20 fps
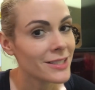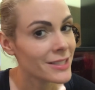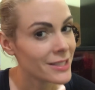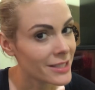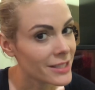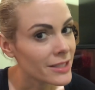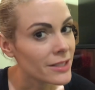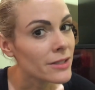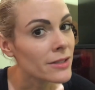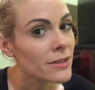
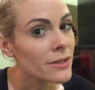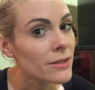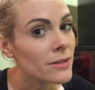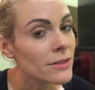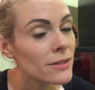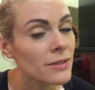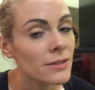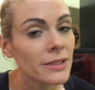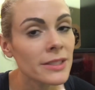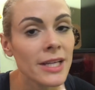
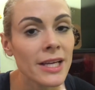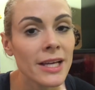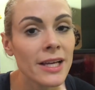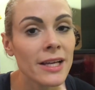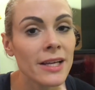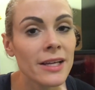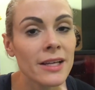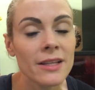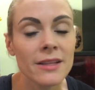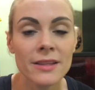till
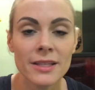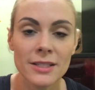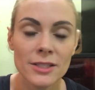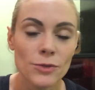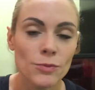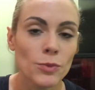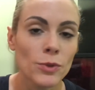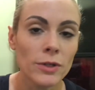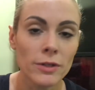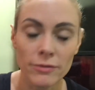death, that's
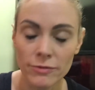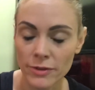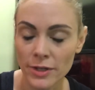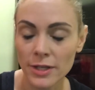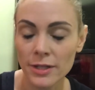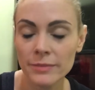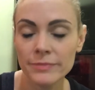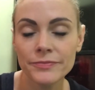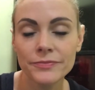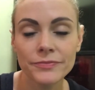more of
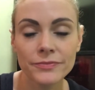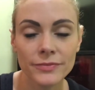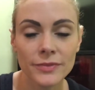a,